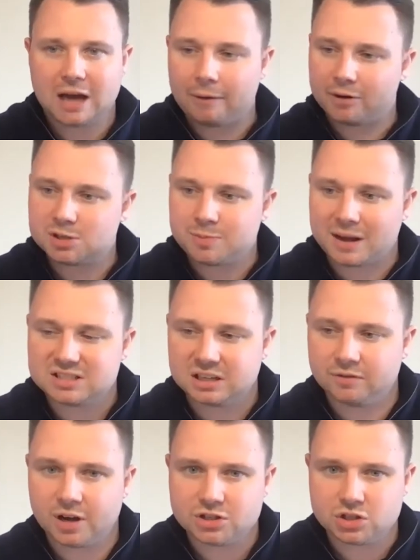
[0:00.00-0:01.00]

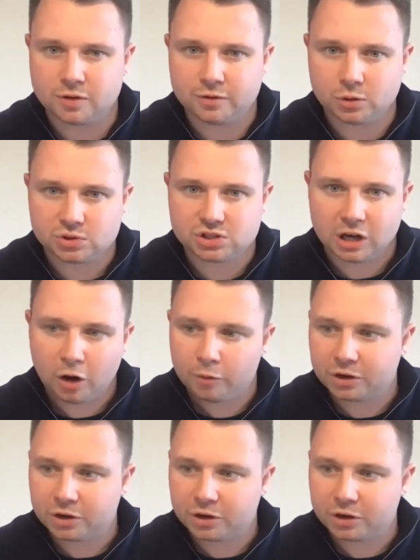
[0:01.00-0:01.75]
charismatic version of yourself,